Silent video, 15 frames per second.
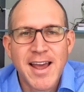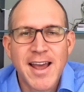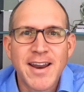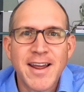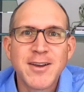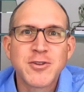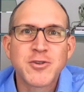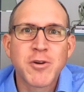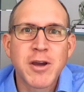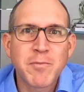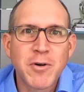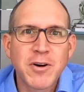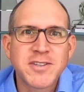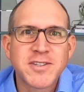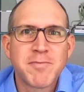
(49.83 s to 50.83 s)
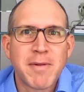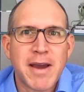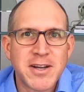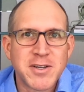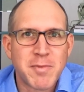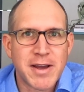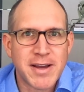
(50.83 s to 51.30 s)
and I use QuickBooks to
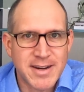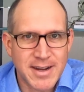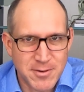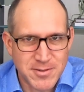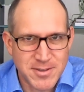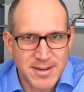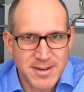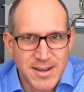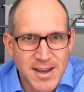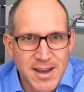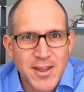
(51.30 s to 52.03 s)
manage my accounting.